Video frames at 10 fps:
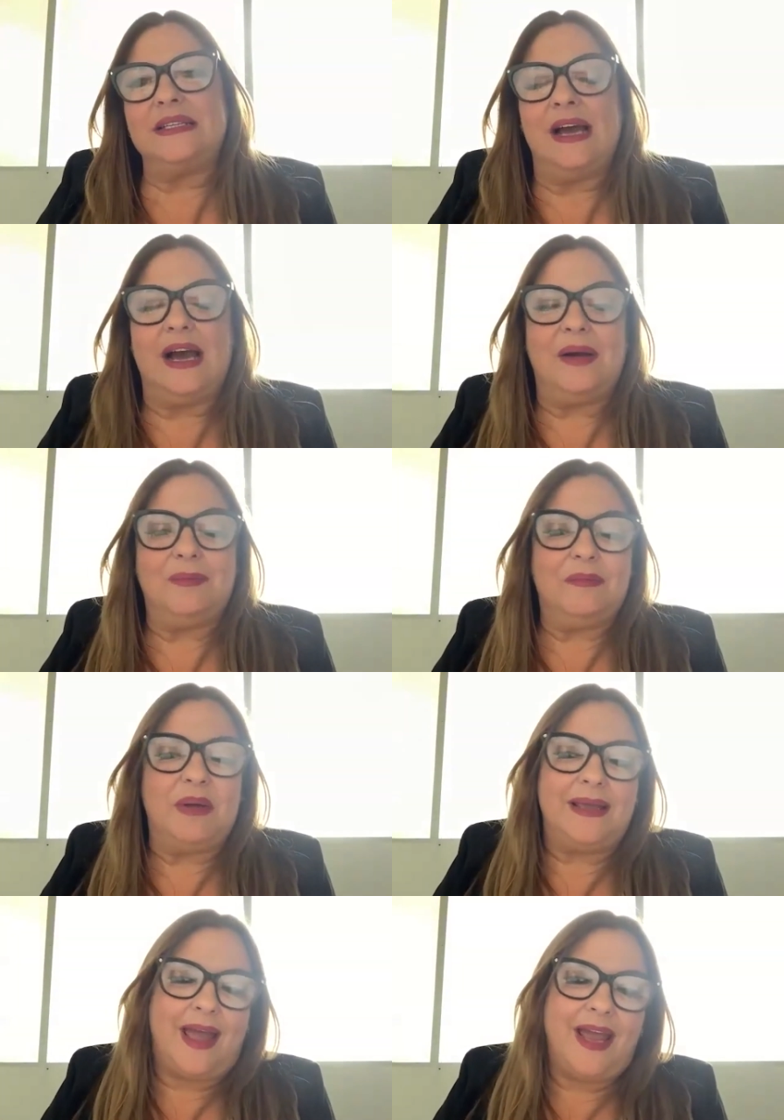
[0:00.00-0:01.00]
Um, but
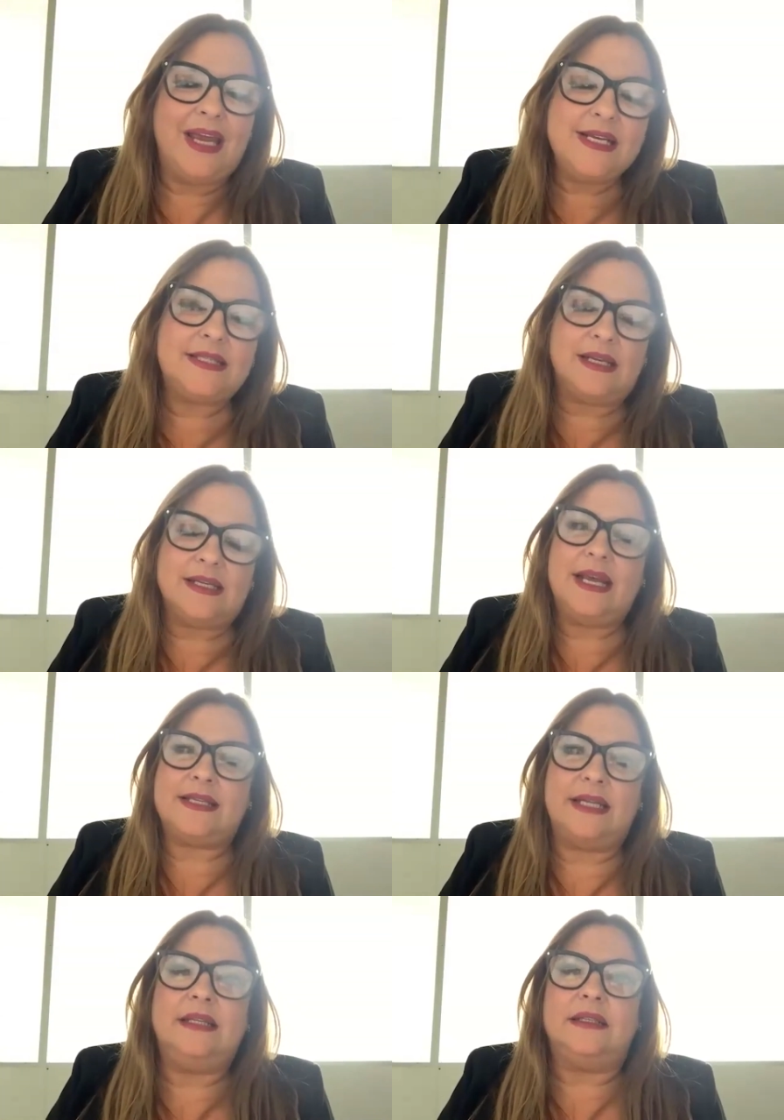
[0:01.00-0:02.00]
yeah, it is.
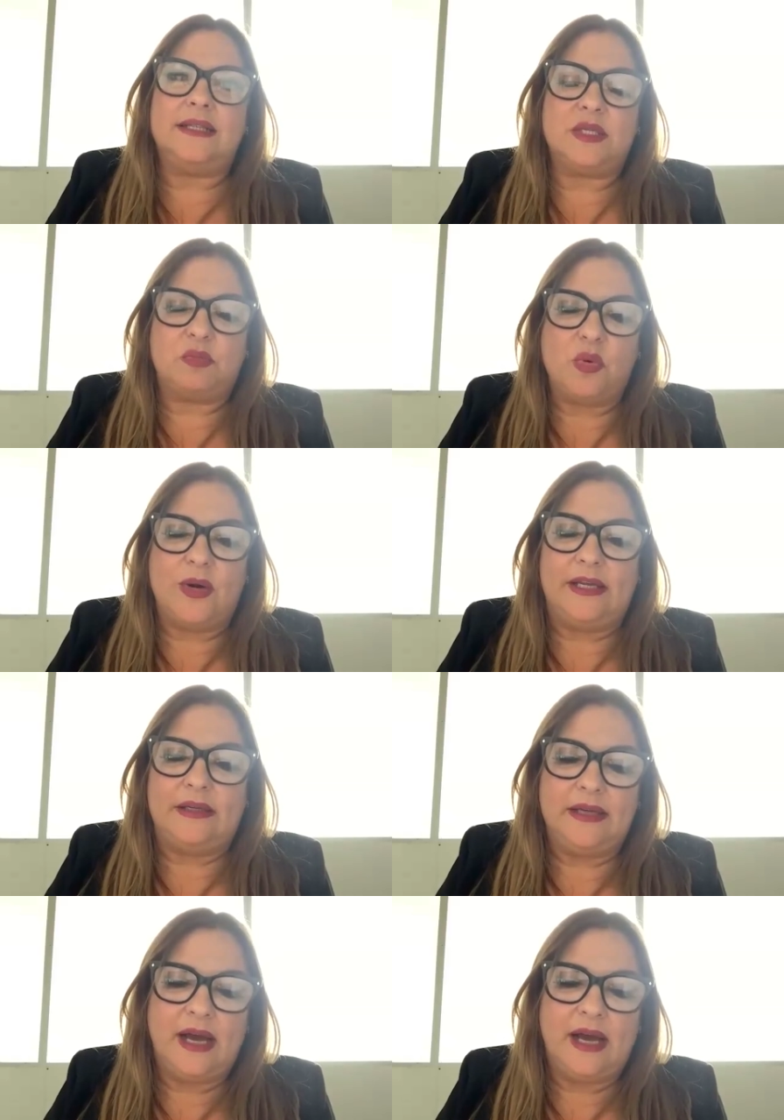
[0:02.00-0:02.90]
It's a little disappointing.